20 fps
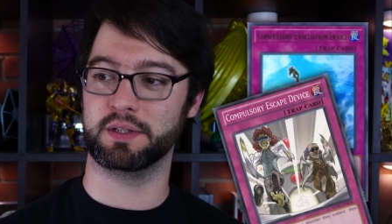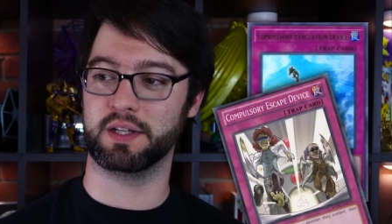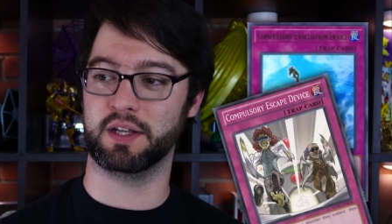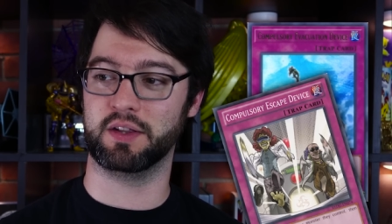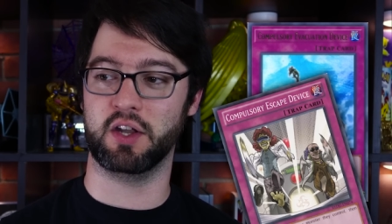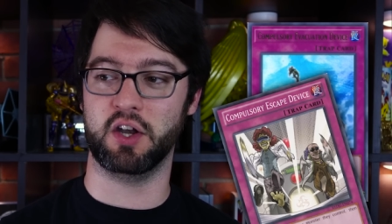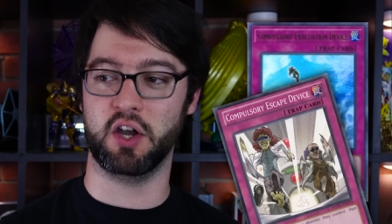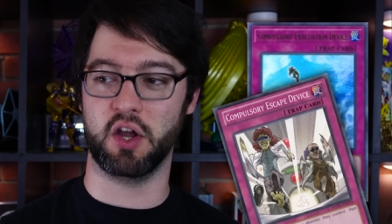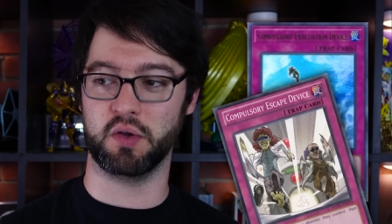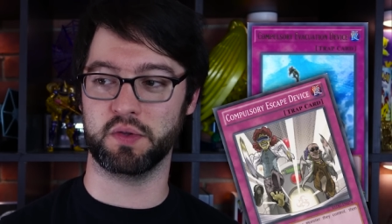but then
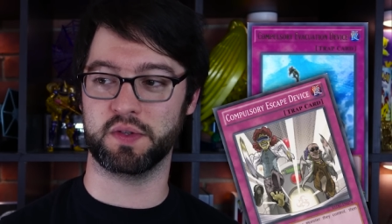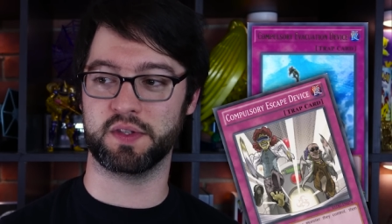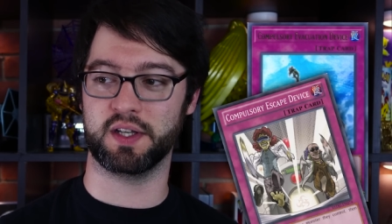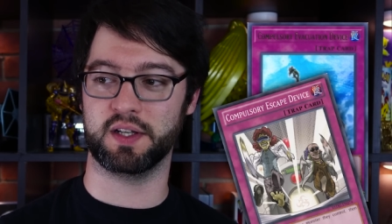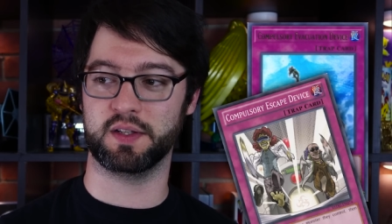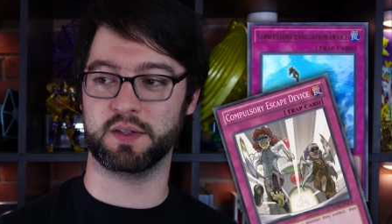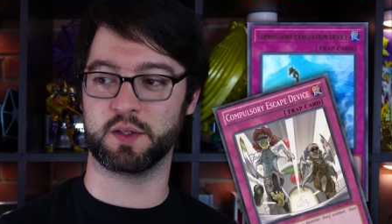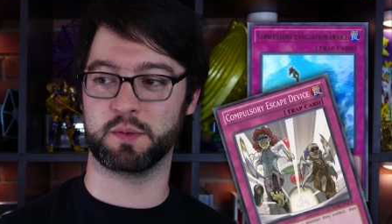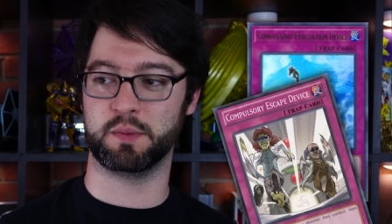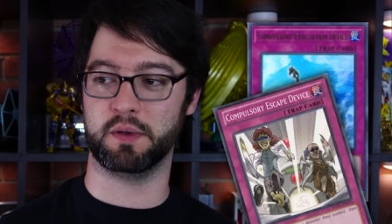the note
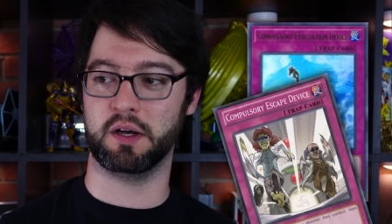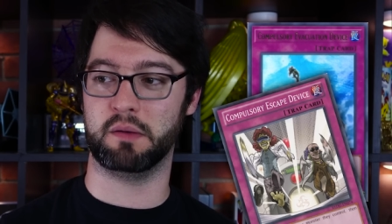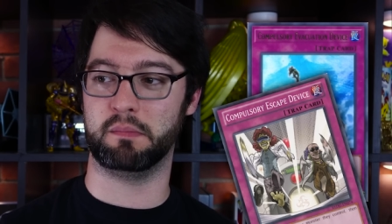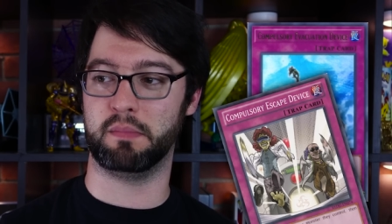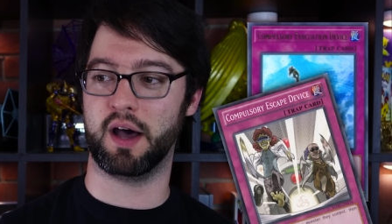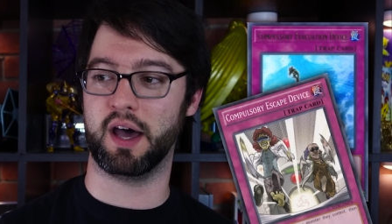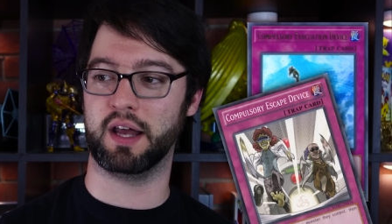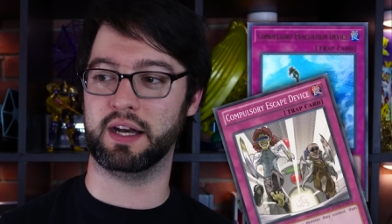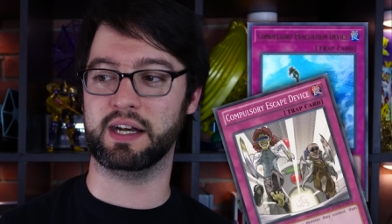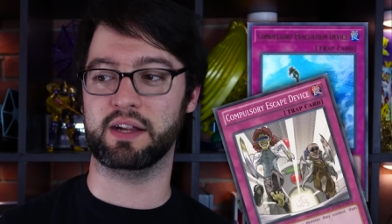said spin a
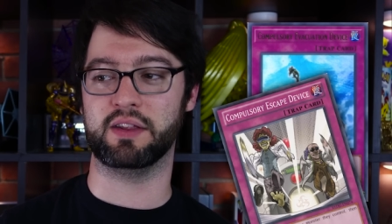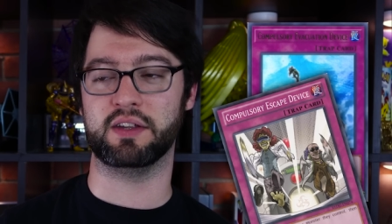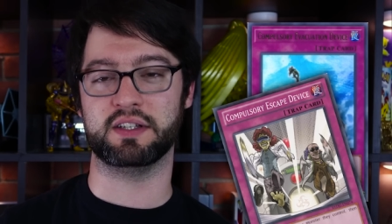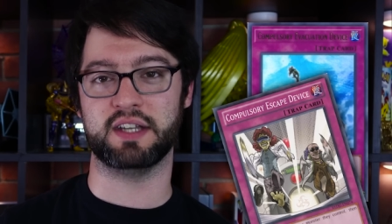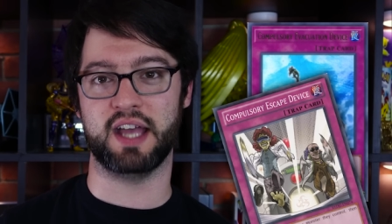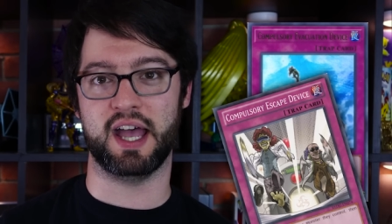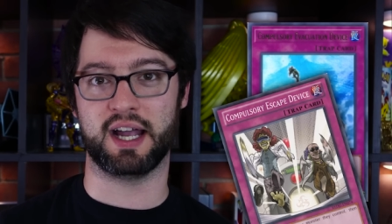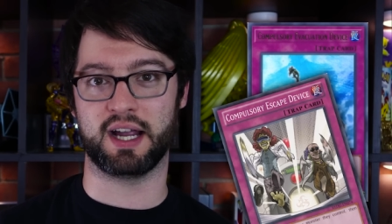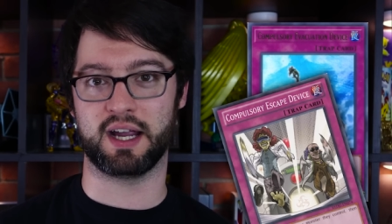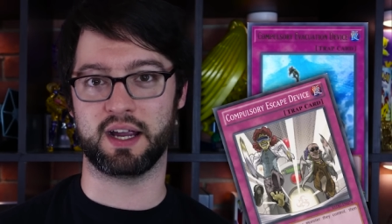body to the
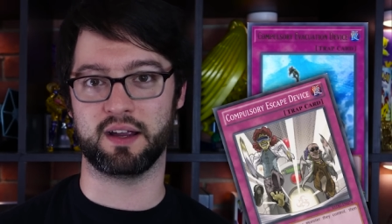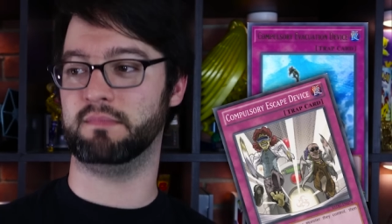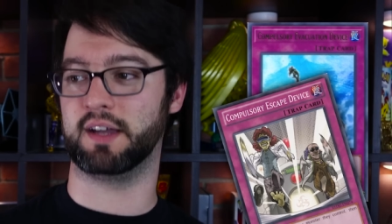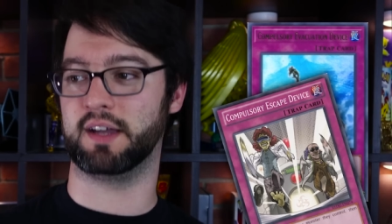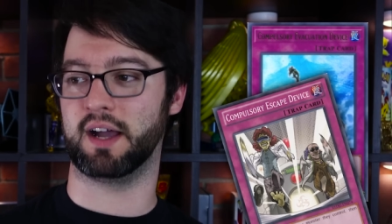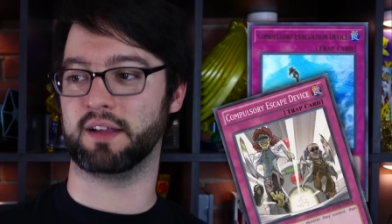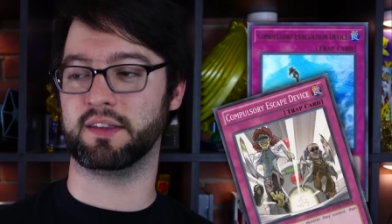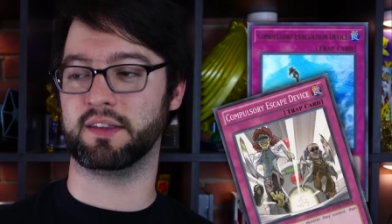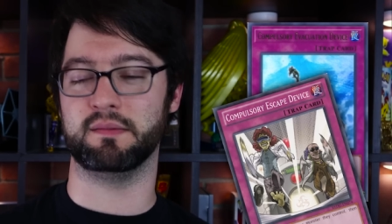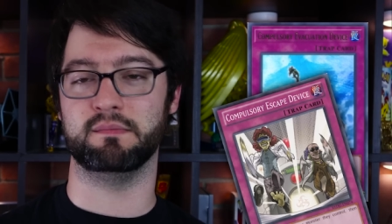deck. They
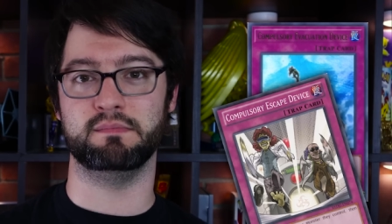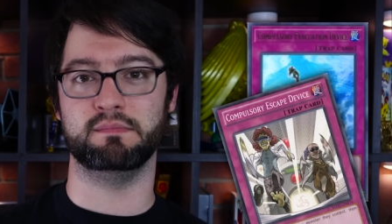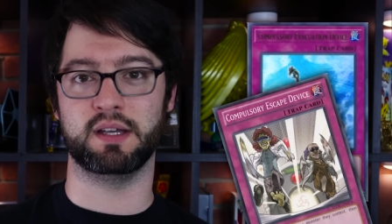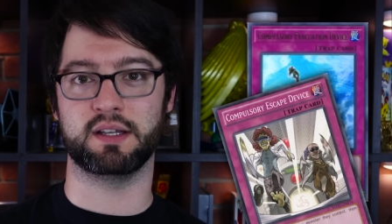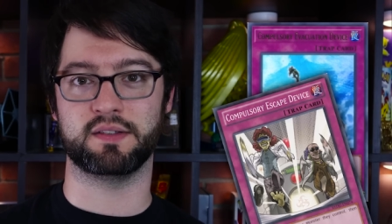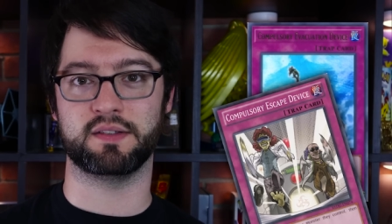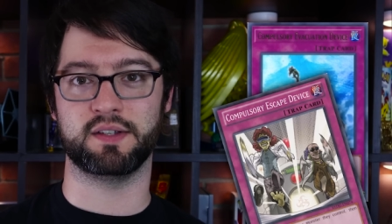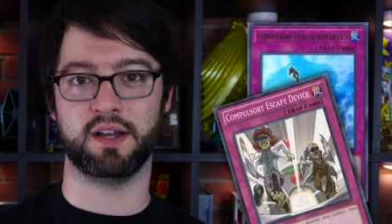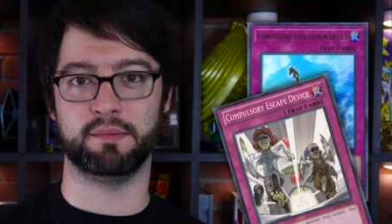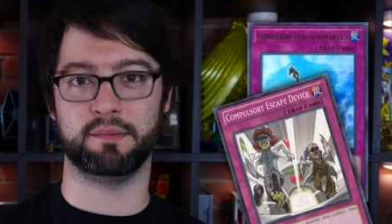got them
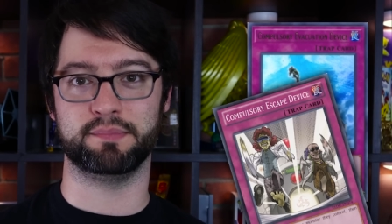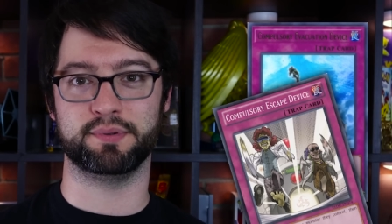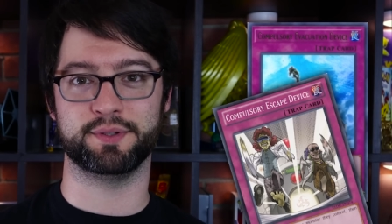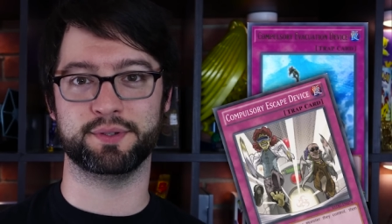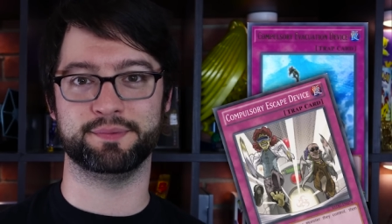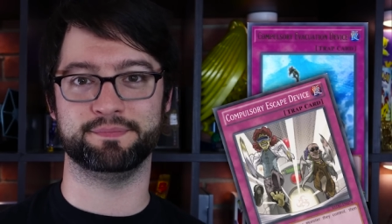mixed up.